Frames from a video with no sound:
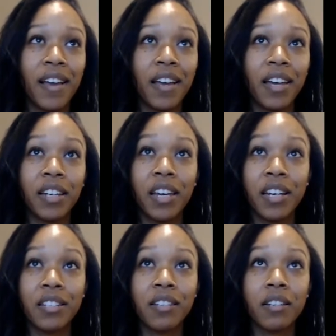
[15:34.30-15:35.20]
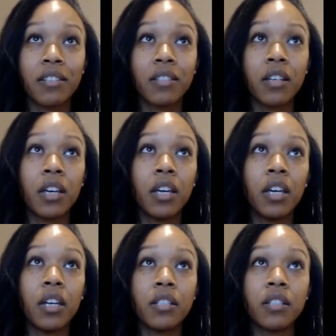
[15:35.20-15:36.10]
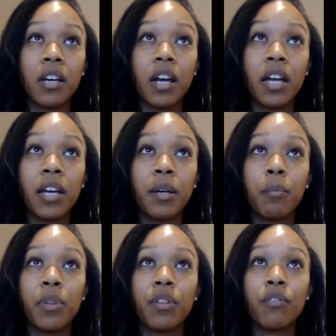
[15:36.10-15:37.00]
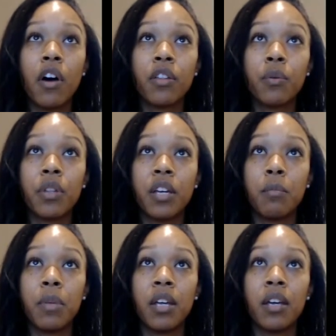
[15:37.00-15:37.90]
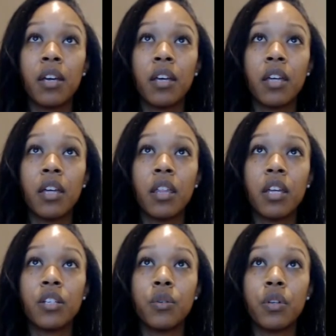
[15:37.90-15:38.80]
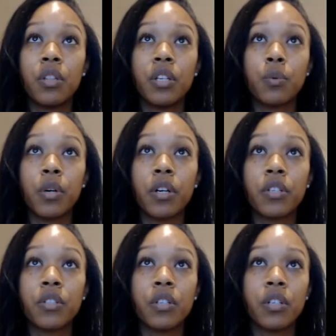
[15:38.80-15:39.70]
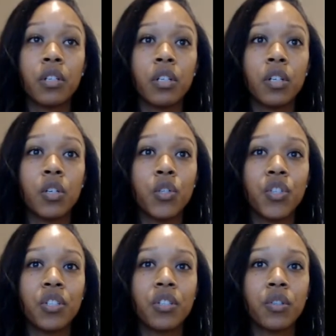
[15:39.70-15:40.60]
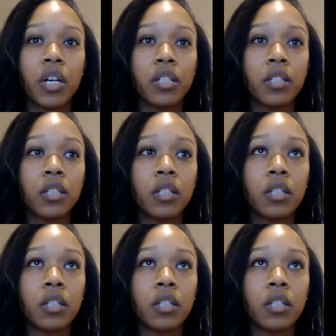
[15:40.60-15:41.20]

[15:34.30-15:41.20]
And again it says, "It is not I, but the Father within me that doeth these works." Jesus Christ.